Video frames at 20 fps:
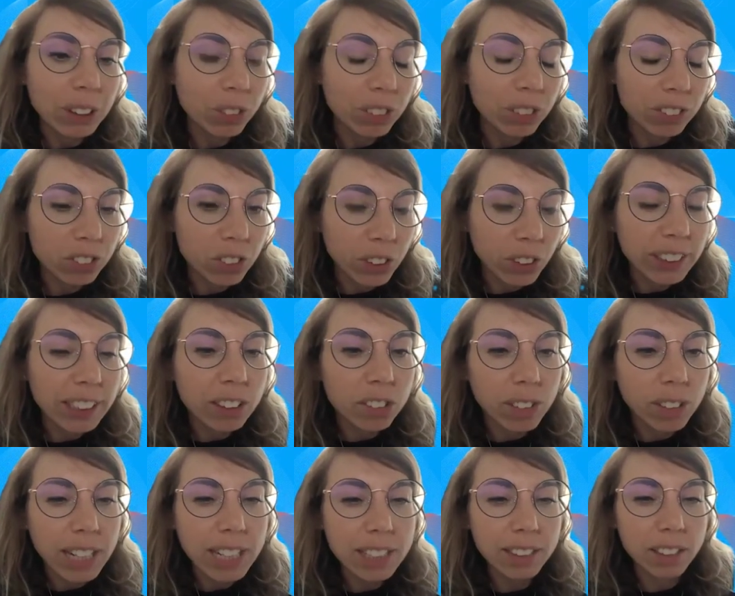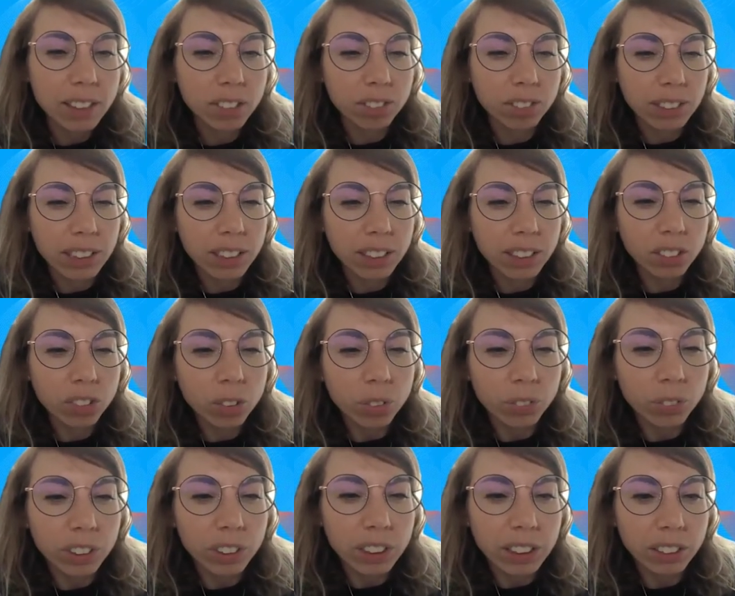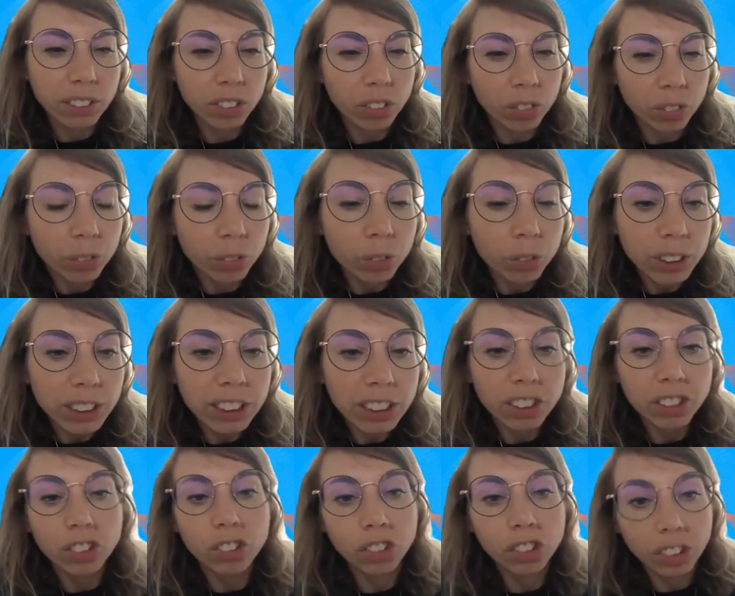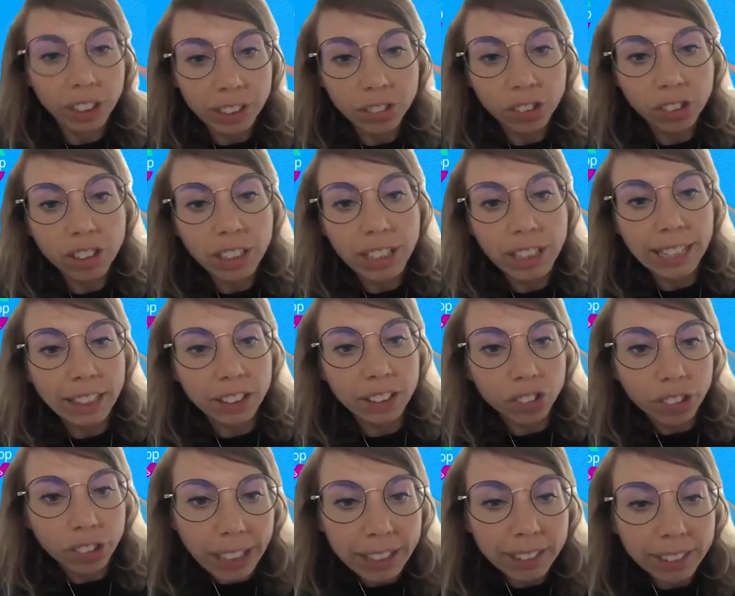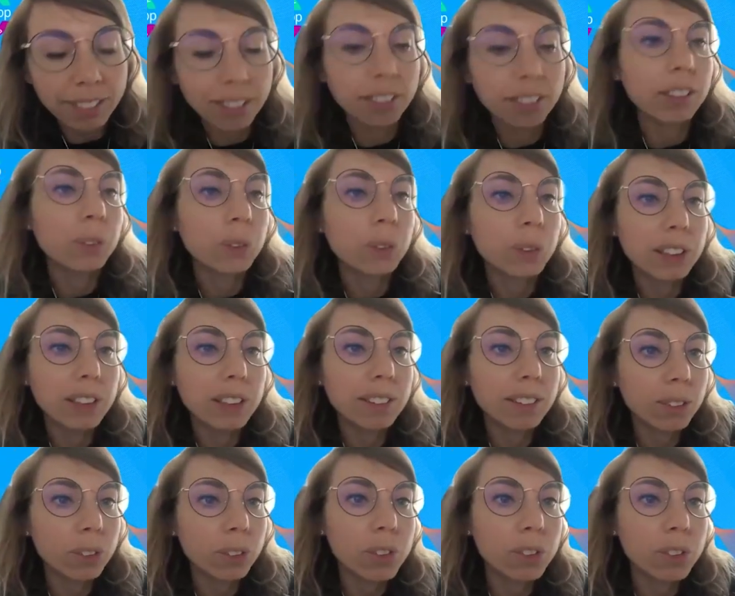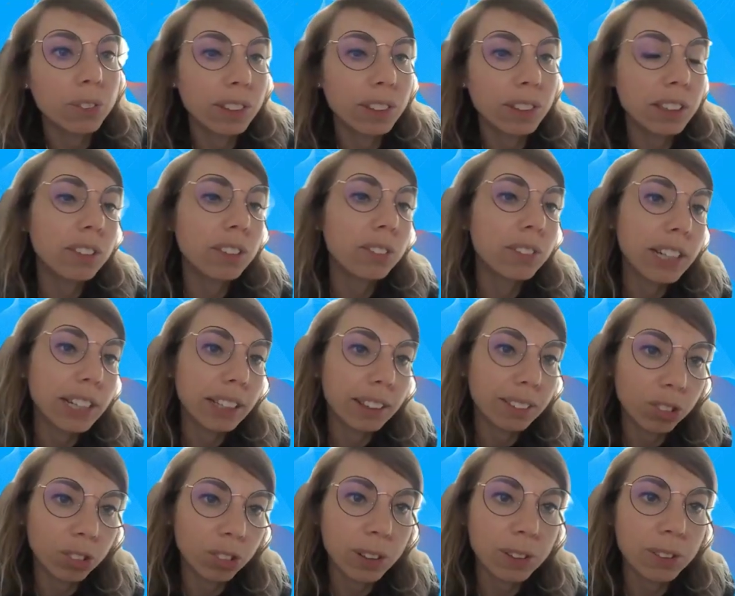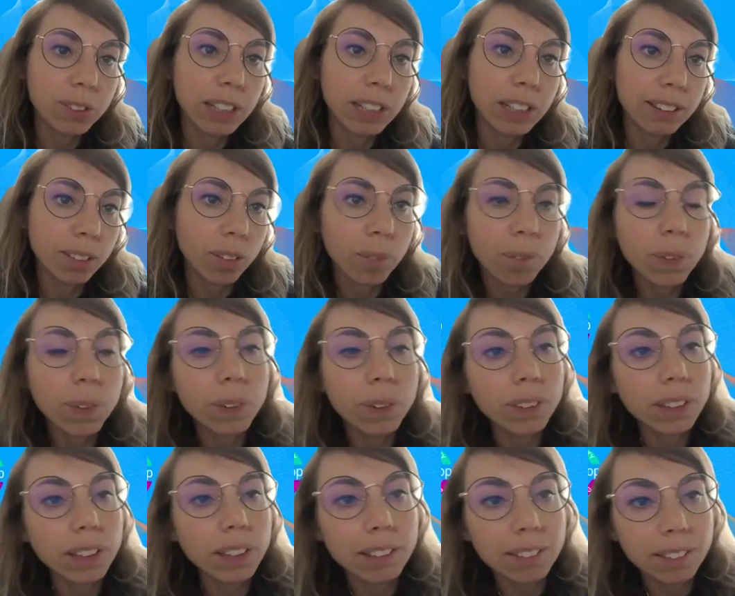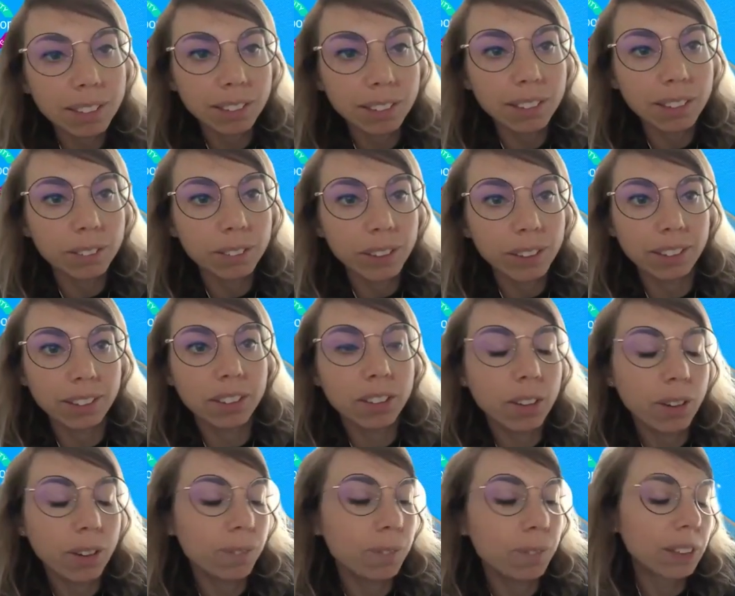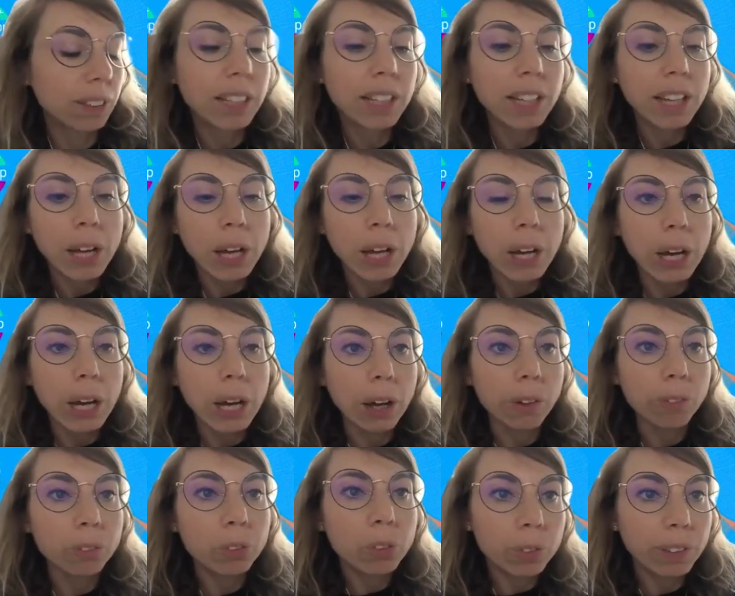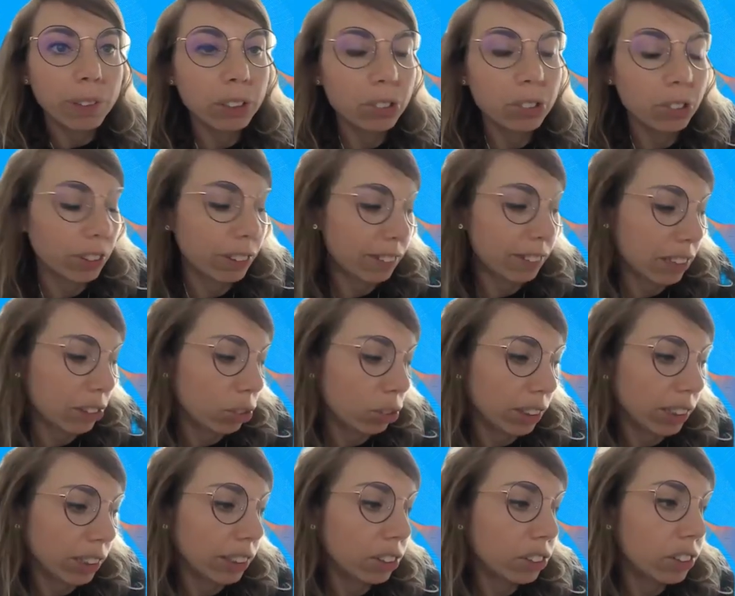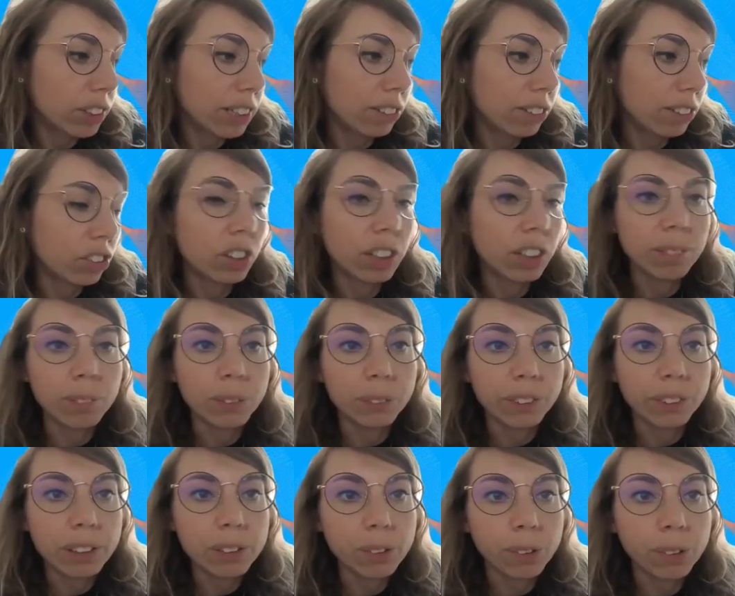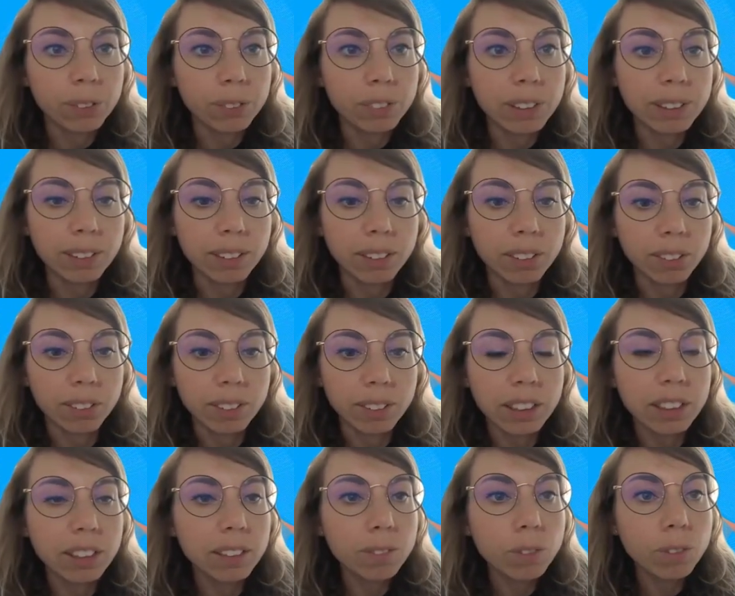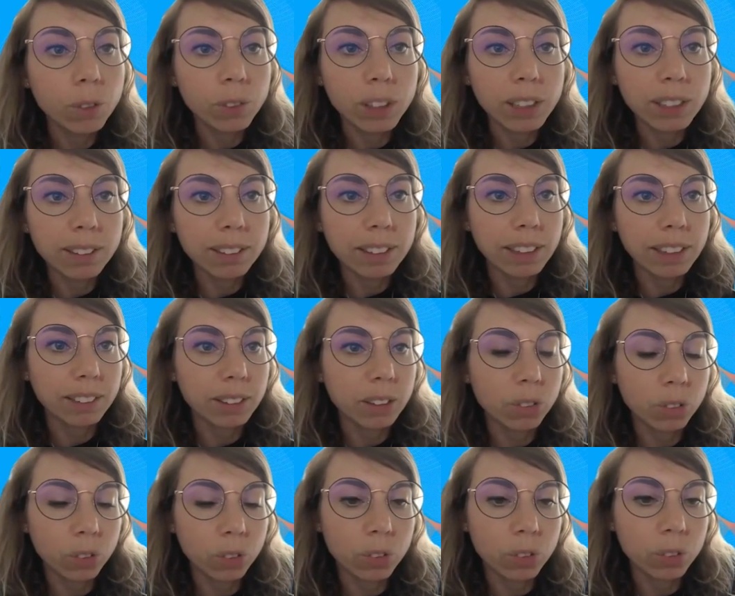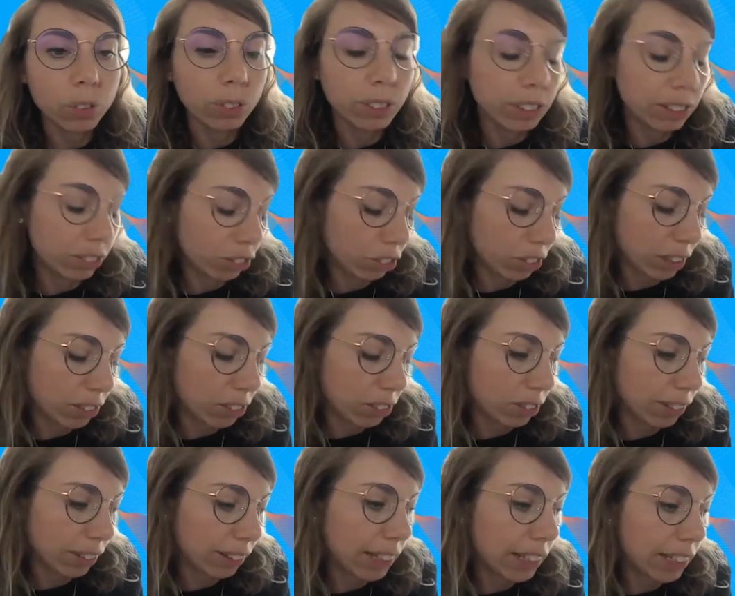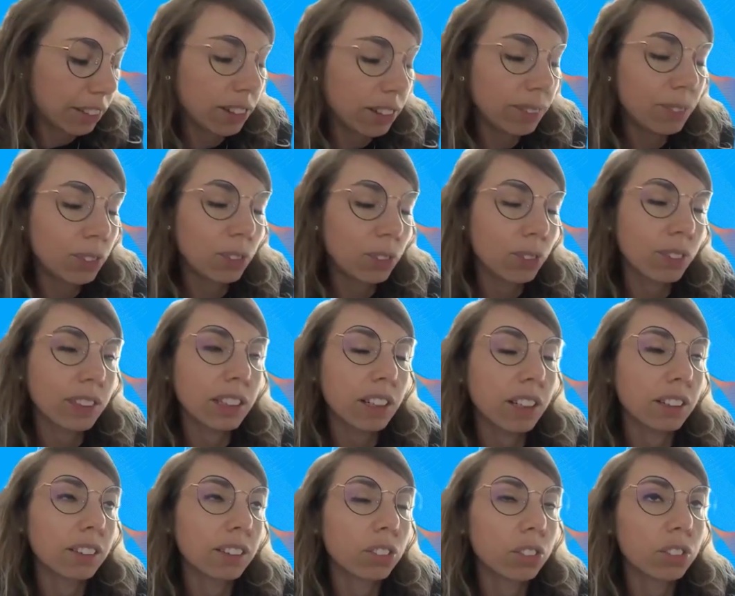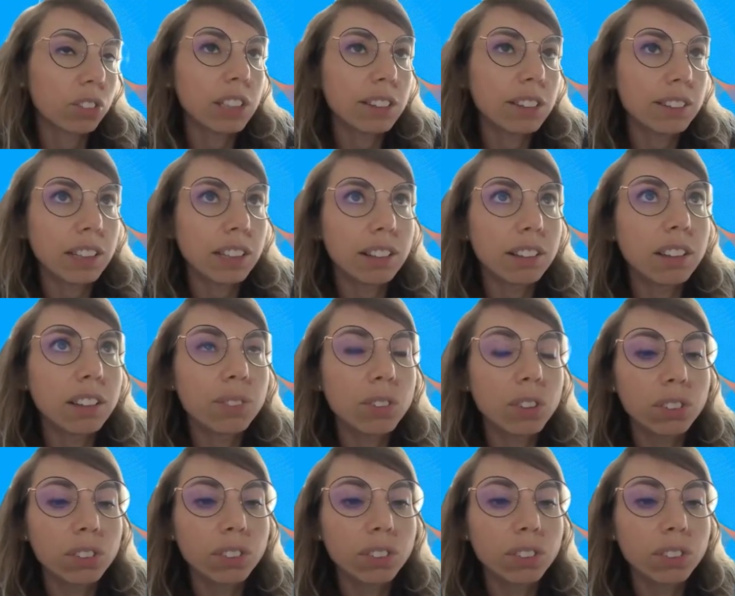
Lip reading: we've done as well is we reschedule agile ceremonies. So these were scheduled at some point and then they were stopped to make sure that we increase the collaboration within the team. We started to reschedule stand-ups. So there are 3 stand-ups